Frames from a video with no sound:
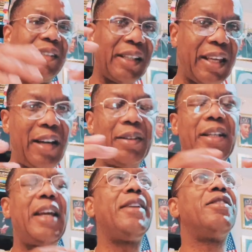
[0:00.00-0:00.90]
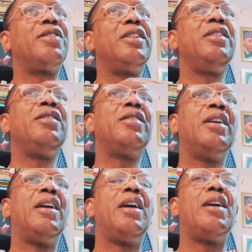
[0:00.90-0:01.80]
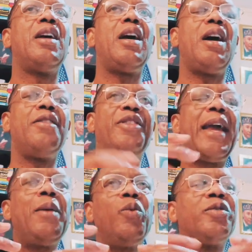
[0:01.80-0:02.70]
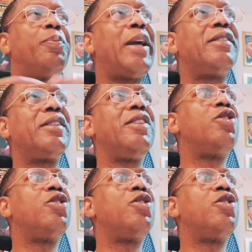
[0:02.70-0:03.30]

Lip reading: and county agencies, they was basically